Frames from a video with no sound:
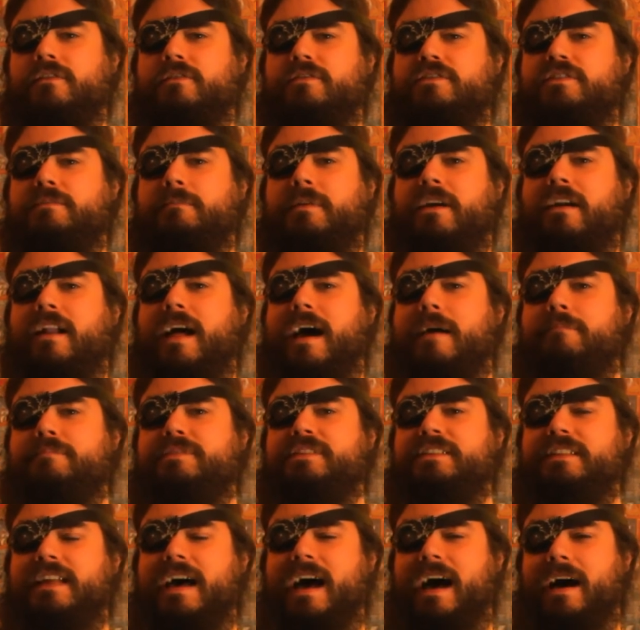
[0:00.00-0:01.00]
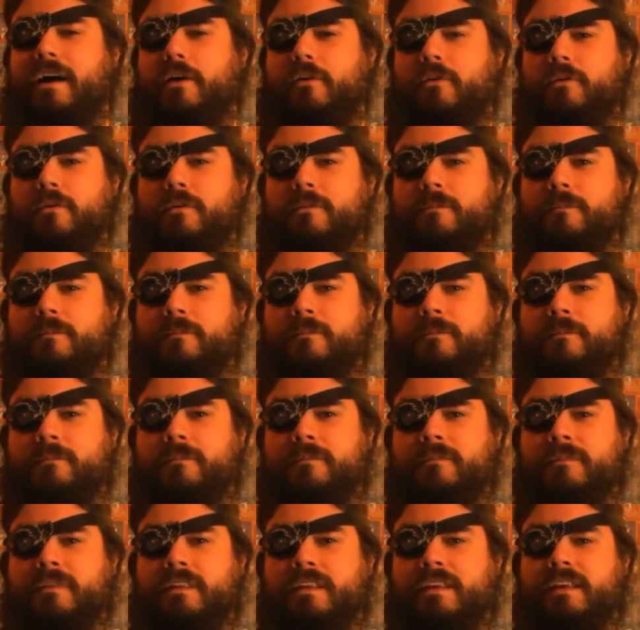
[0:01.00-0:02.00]
So perhaps now,
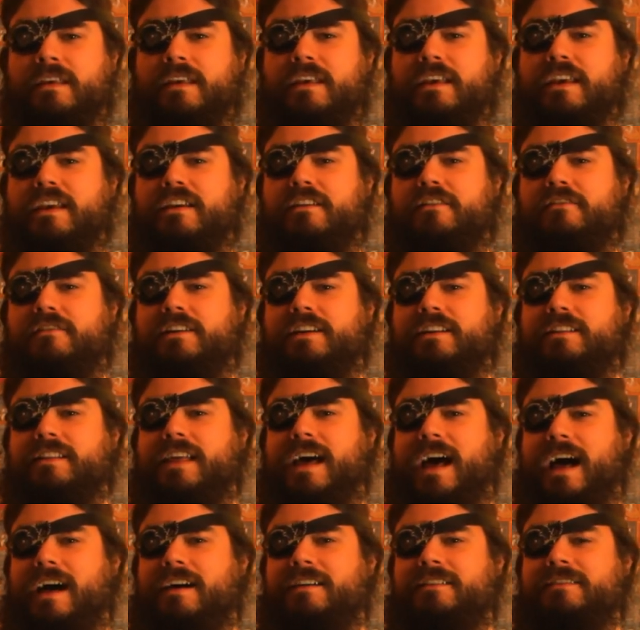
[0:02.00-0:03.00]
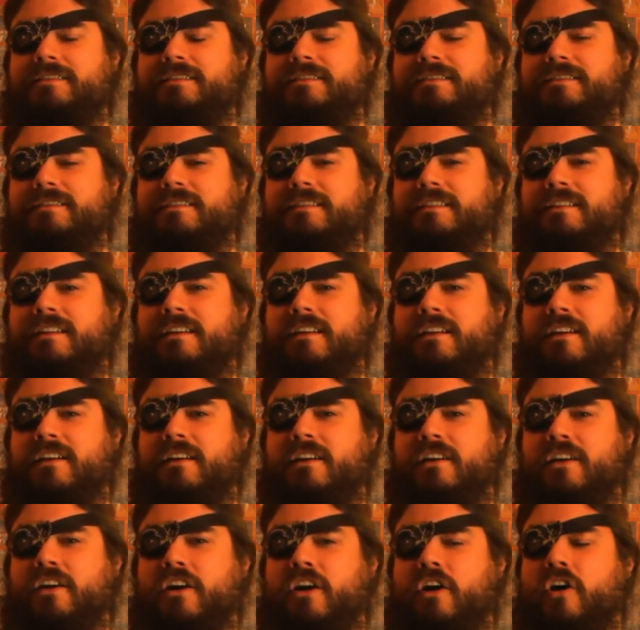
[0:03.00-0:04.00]
hearing that,
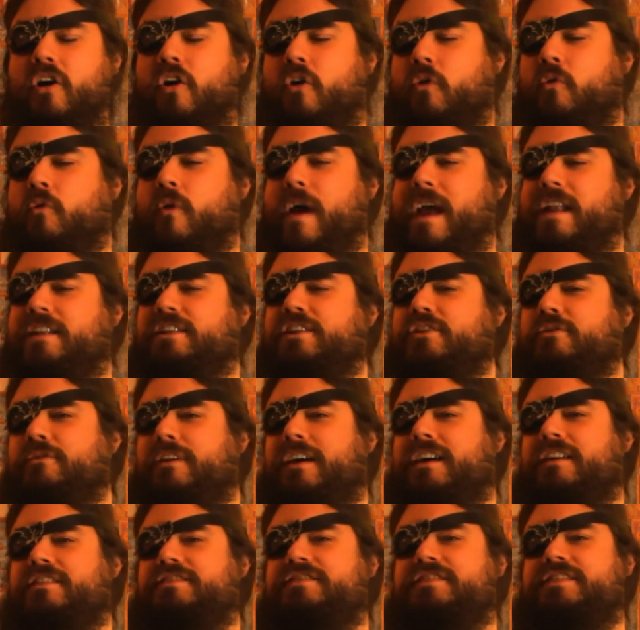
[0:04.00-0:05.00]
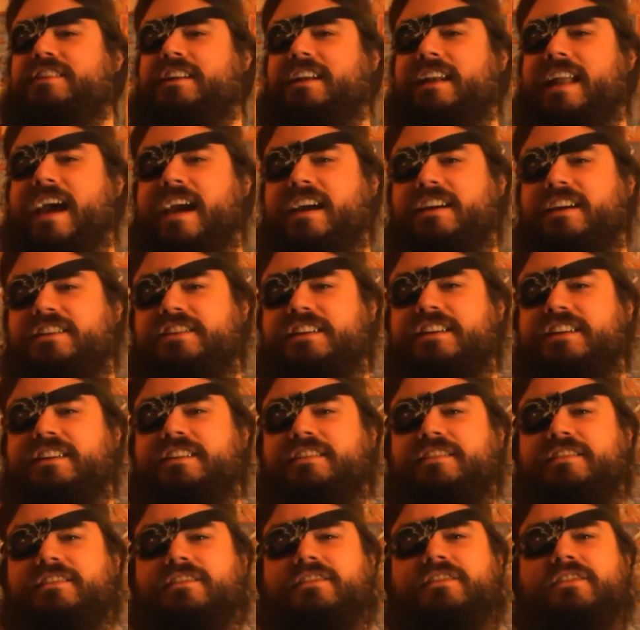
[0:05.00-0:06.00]
when you are
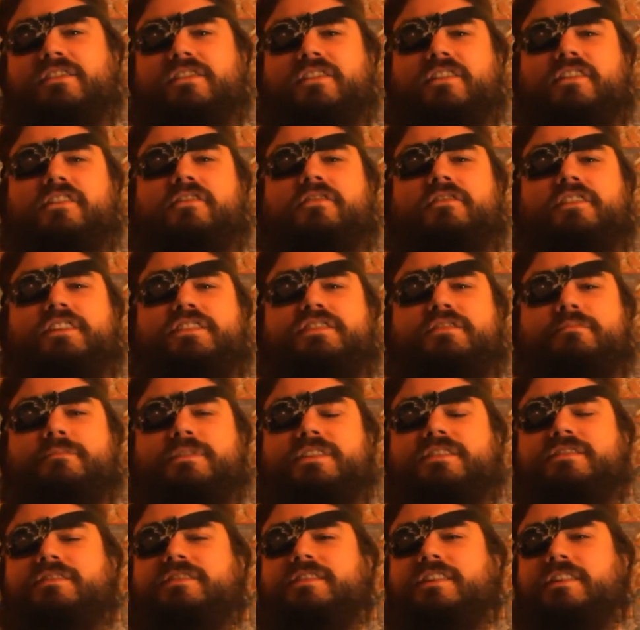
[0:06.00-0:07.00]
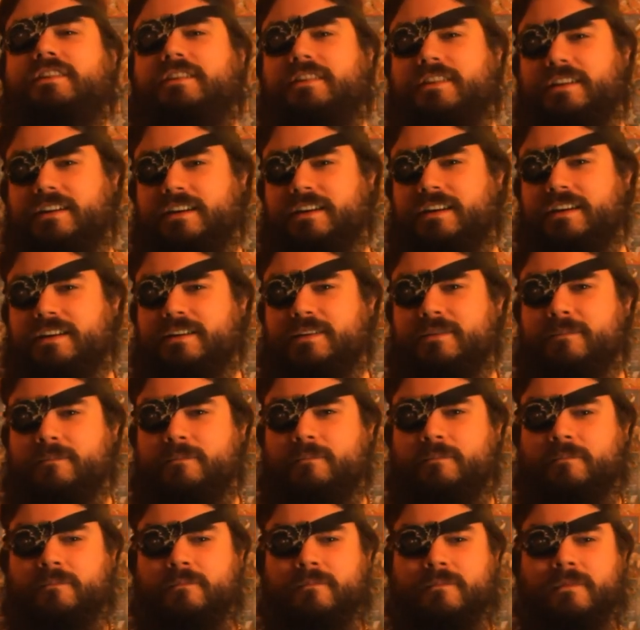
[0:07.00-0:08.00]
selecting your Christmas turkey,
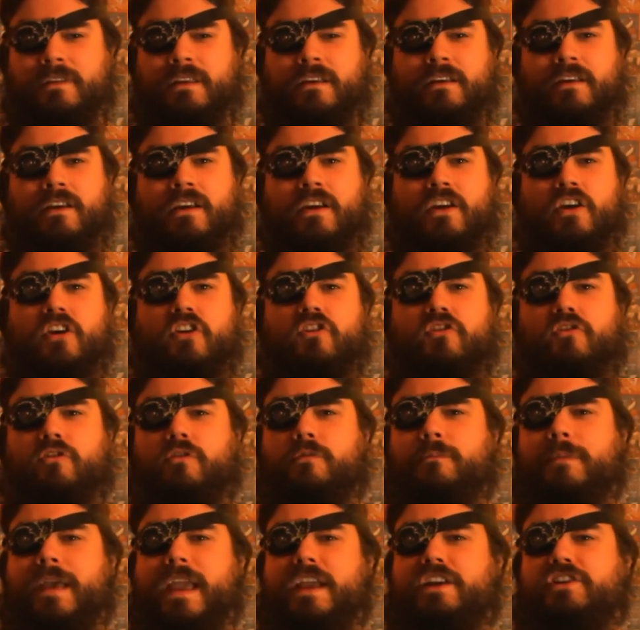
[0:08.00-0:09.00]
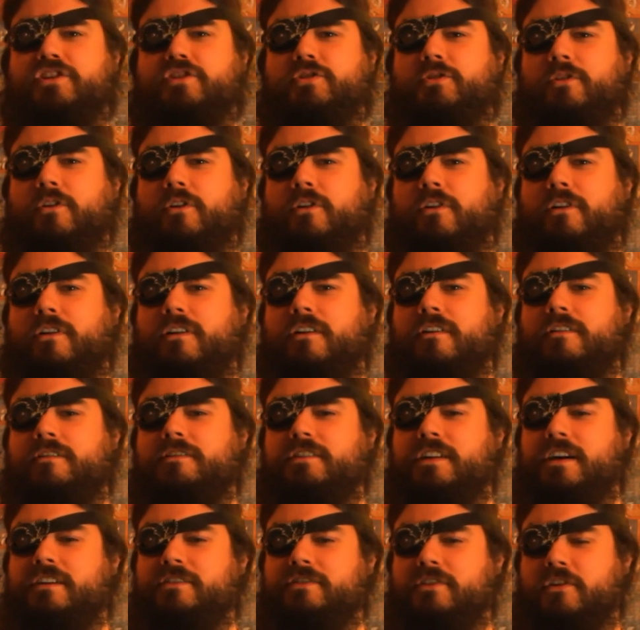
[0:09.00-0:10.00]
you'll make sure
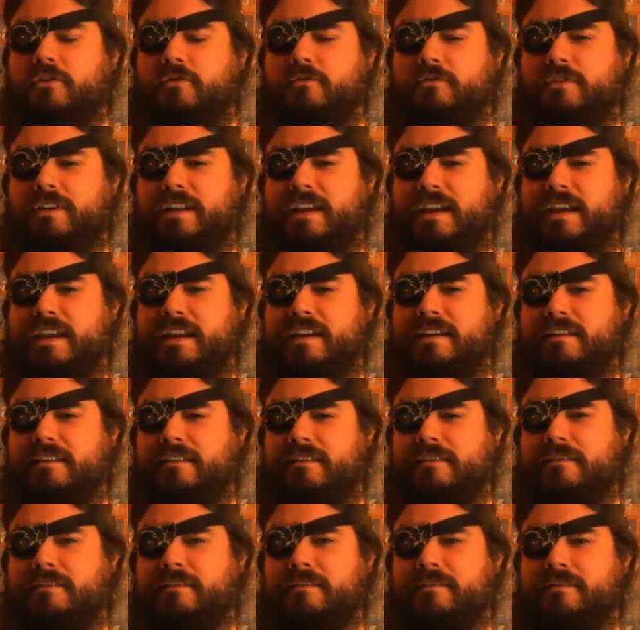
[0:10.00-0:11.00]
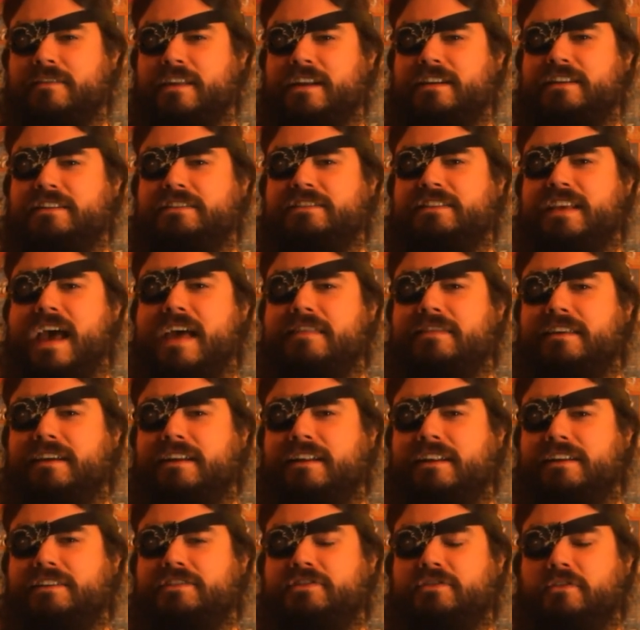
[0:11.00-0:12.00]
not only that it's
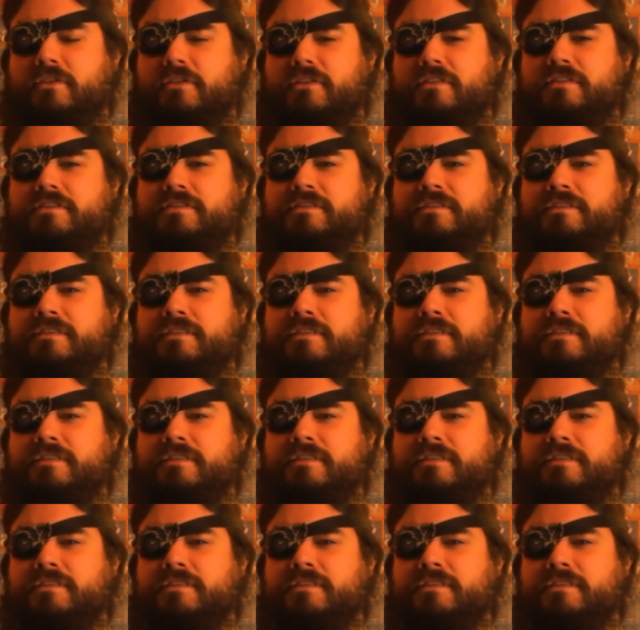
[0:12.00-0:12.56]
ethically sourced,